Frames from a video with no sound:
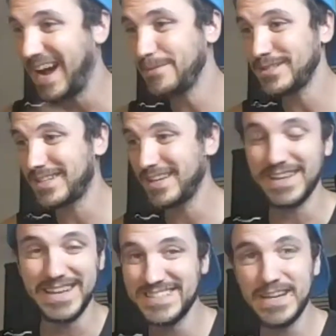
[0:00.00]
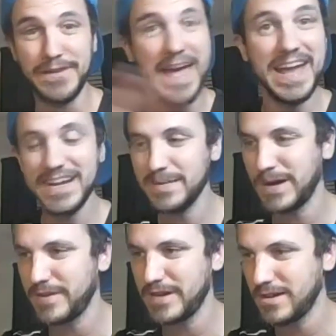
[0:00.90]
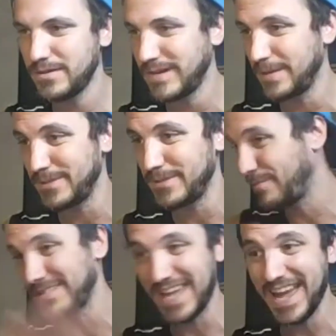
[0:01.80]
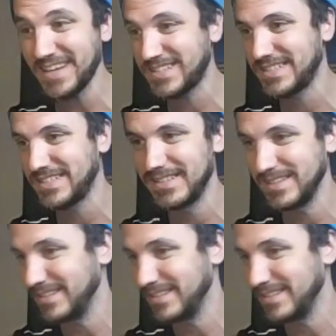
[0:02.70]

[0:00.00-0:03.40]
I'm just going to, instead of editing my video, I'm just going to press X,